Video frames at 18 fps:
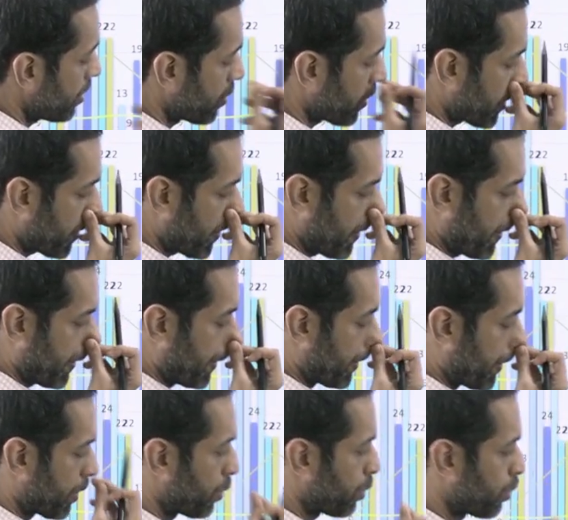okay,
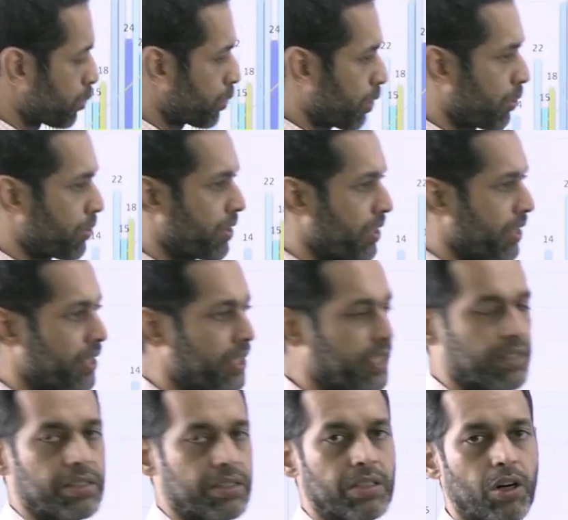to
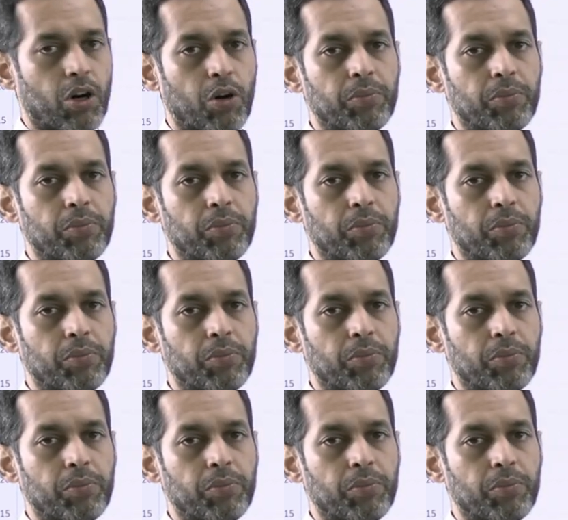2018.